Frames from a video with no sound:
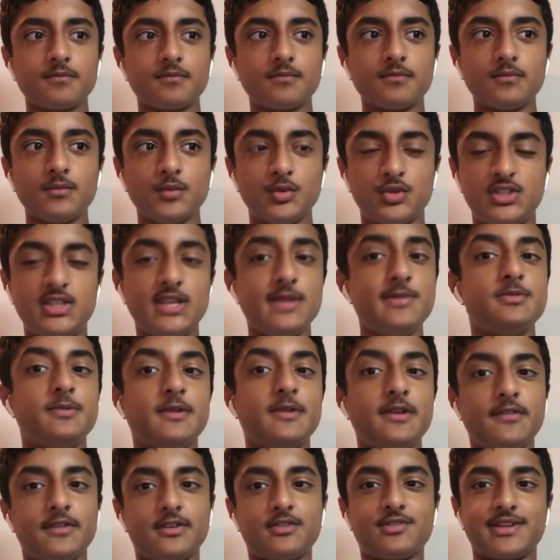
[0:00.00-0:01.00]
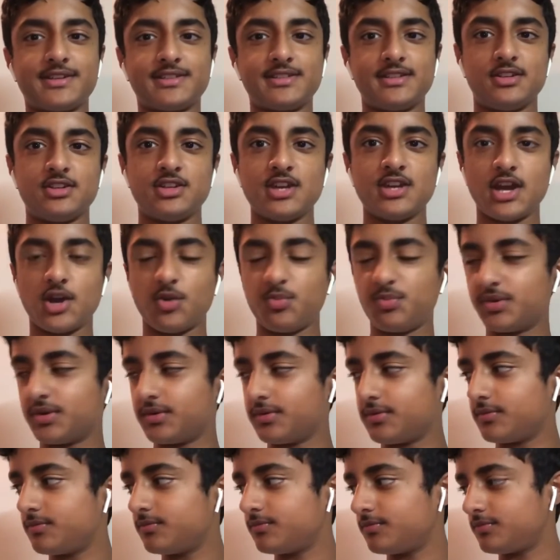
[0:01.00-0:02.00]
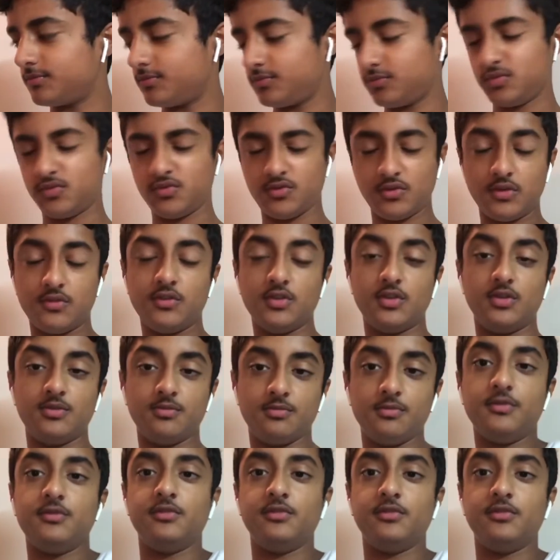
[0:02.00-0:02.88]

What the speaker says: Which seems a bit of a drastic shout, but if you